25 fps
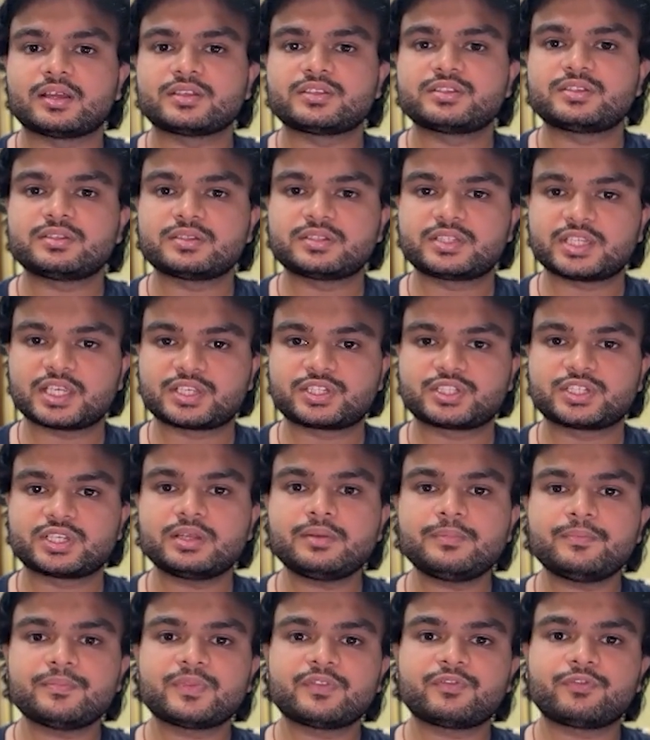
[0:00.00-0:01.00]

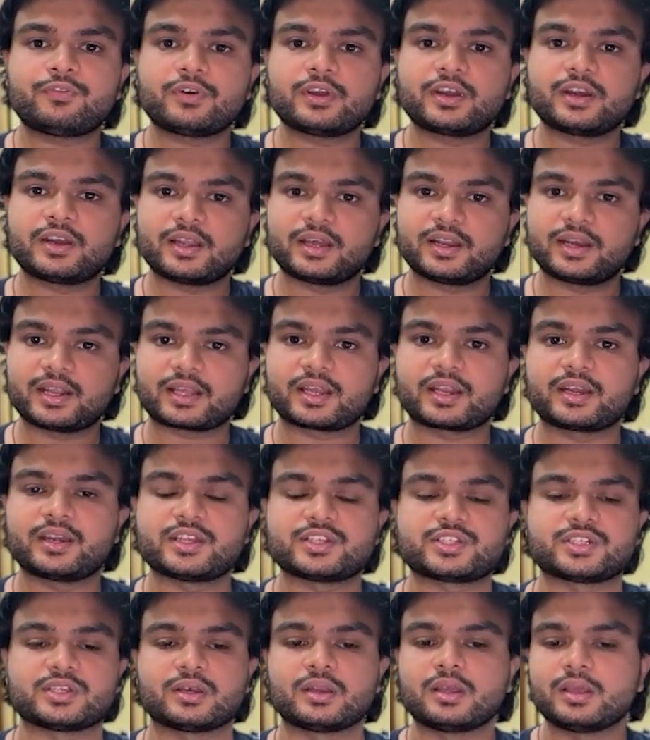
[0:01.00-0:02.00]
gesture for
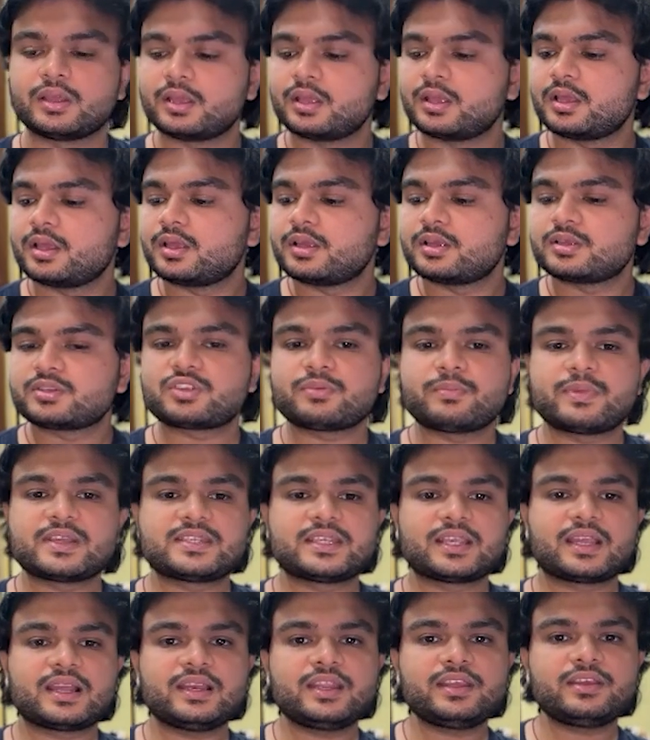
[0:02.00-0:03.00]
recognition. So
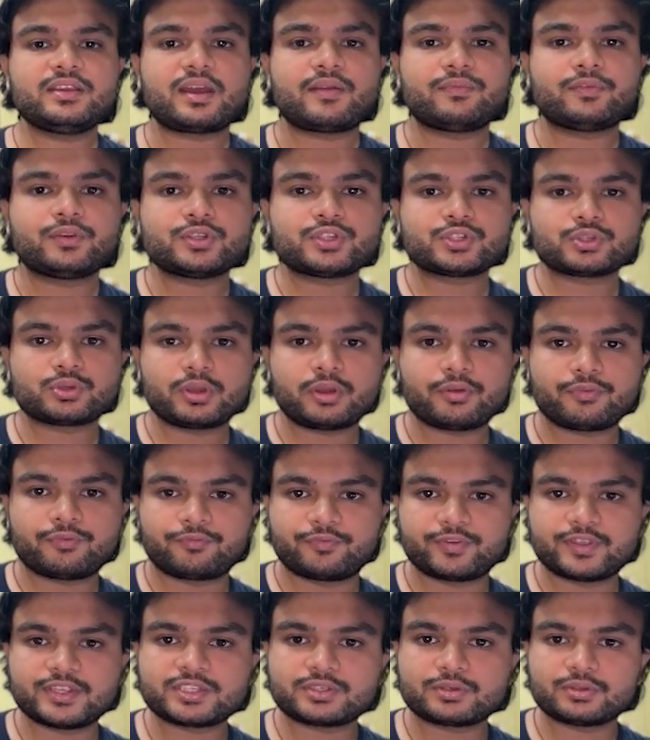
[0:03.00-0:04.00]
basically you have to show your
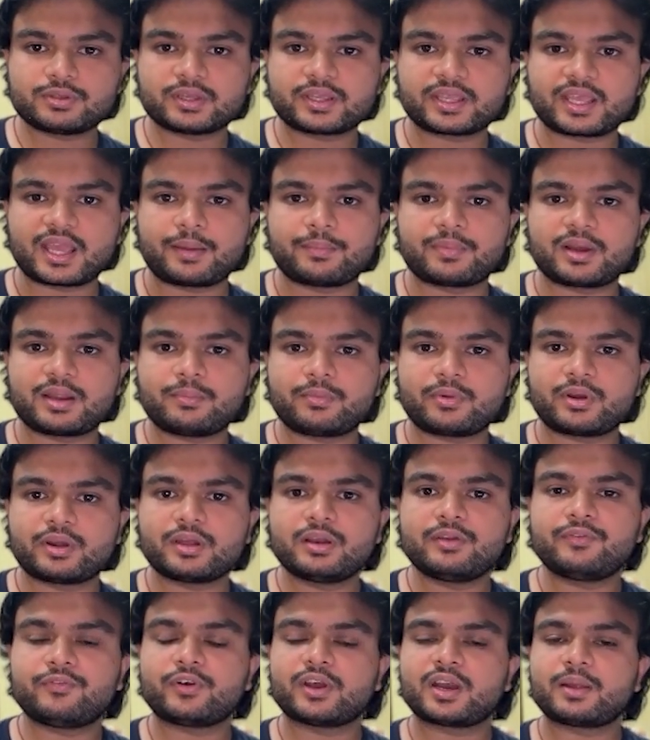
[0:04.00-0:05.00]
fist to the camera
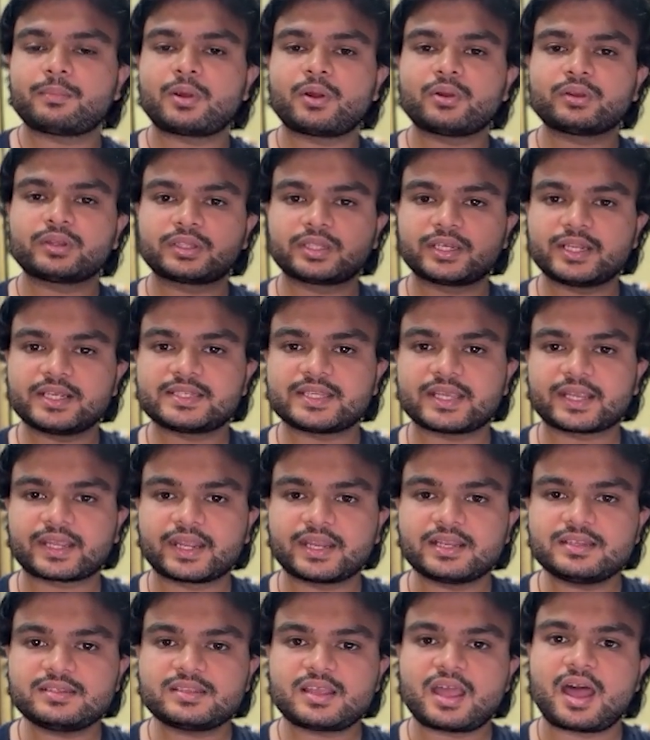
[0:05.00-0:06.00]
module for about 3
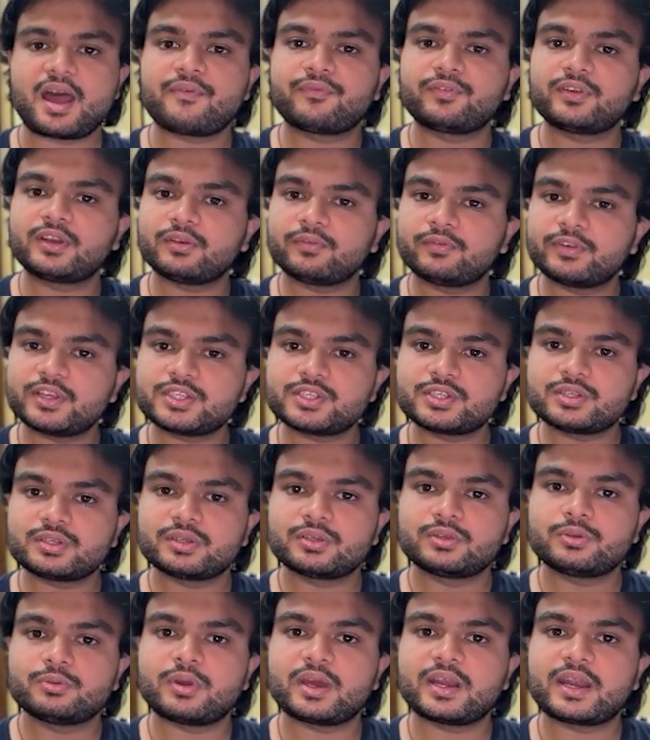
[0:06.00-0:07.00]
seconds, after which
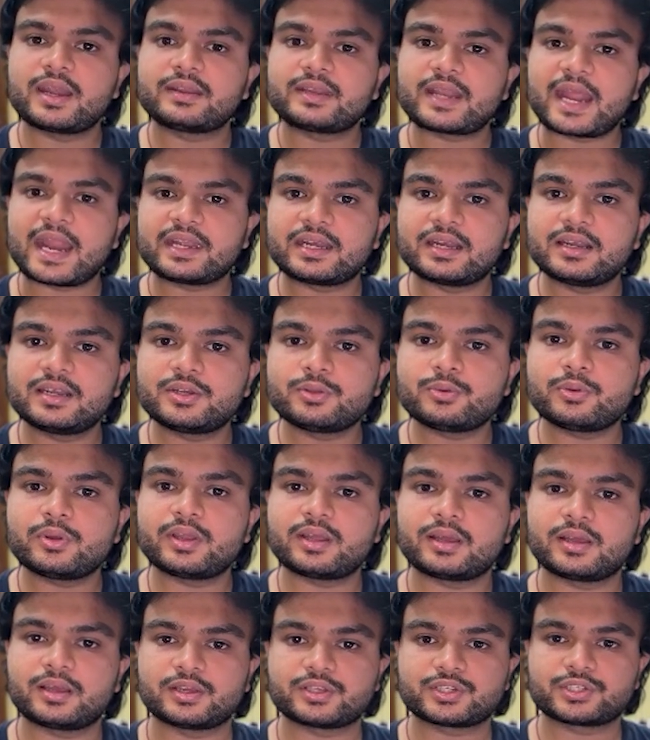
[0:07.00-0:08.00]
you are entitled
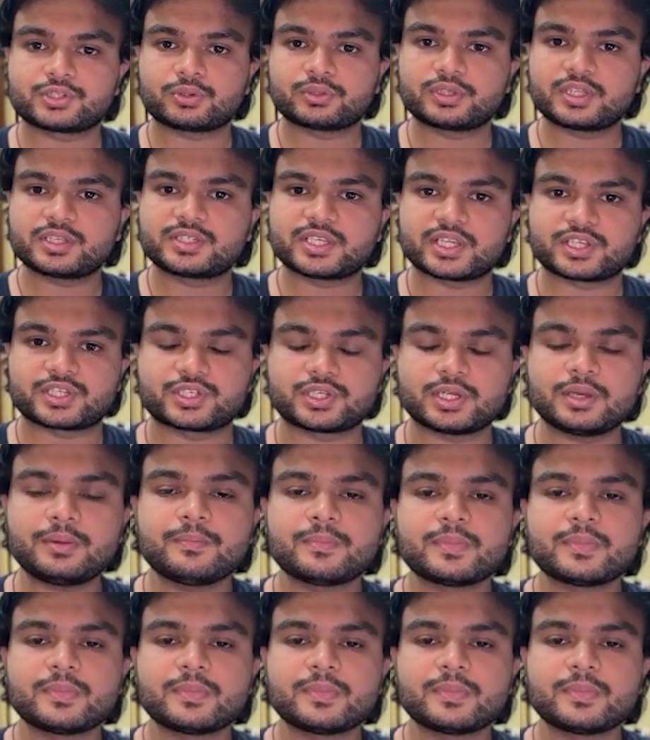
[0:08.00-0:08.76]
to show the gesture.